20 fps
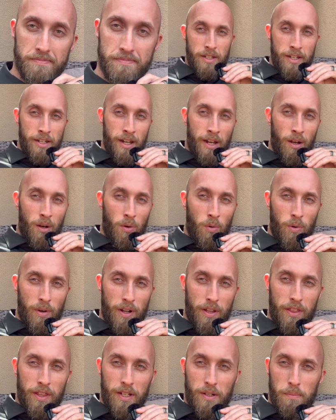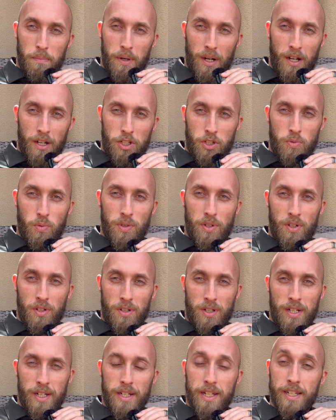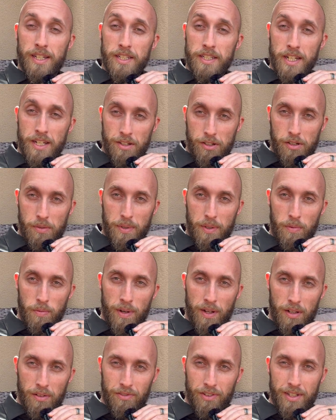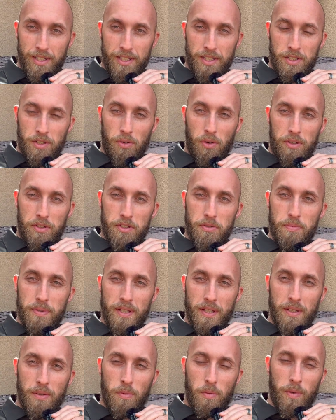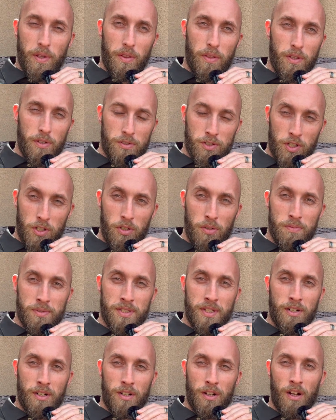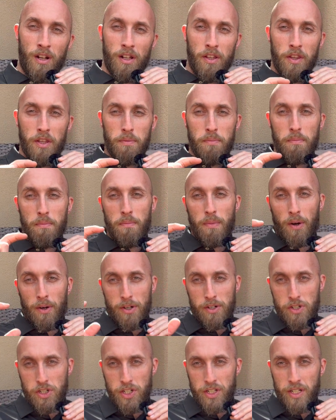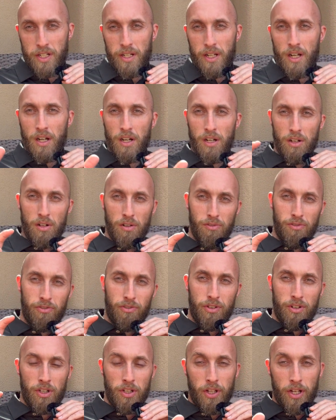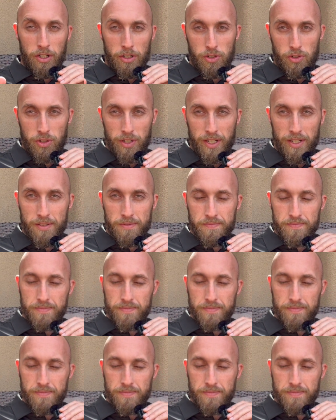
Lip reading: Now, where I think Bosch will continue to be relevant is going to be with those homes that are on the margin of luxury.